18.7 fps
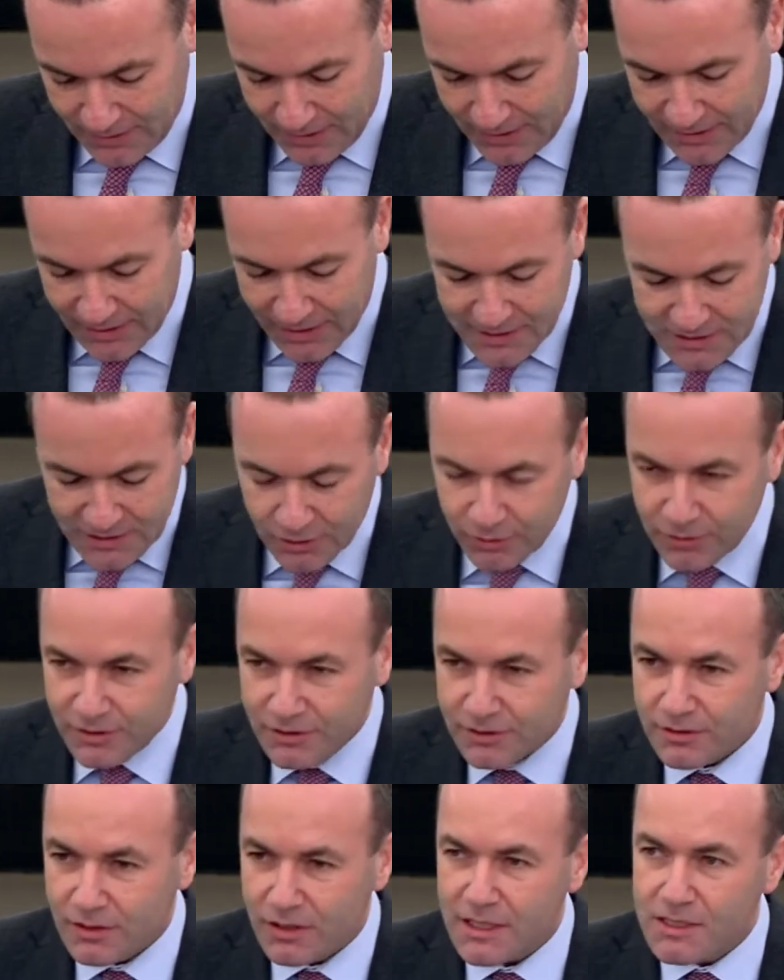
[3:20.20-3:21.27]
And let's
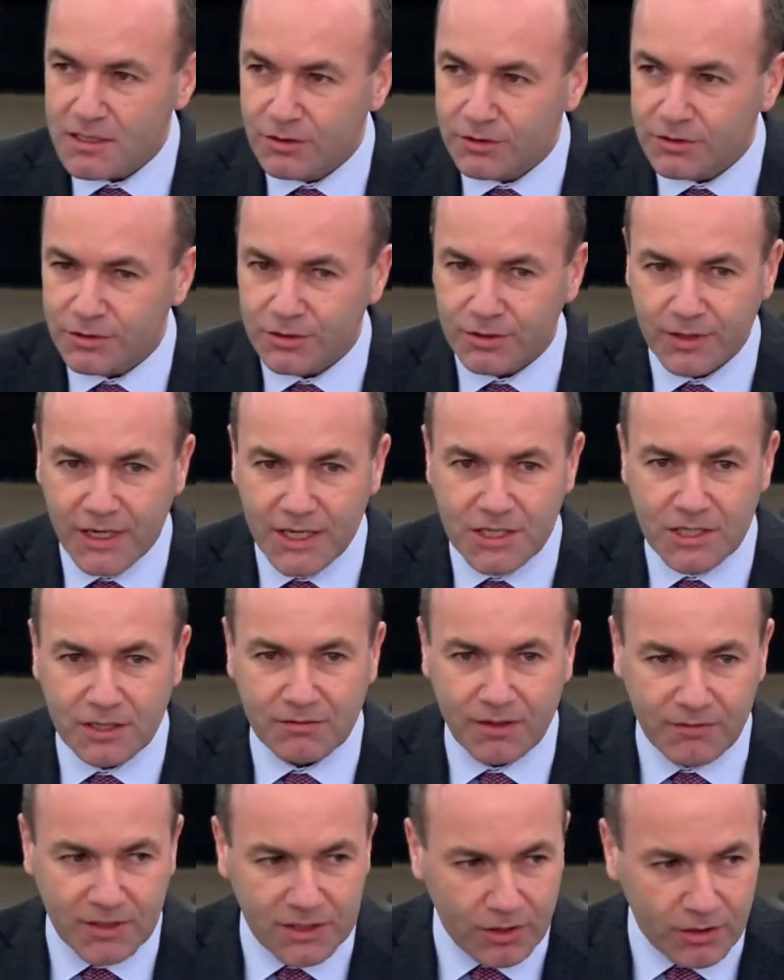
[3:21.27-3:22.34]
look to Croatia
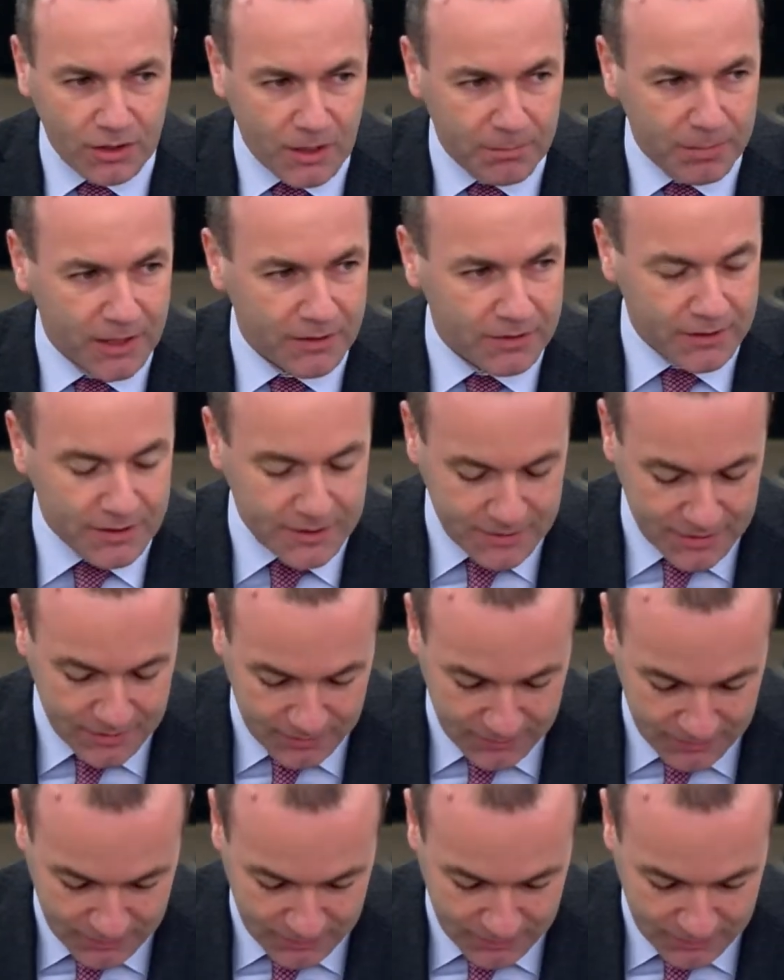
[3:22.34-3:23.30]
when we talk about this.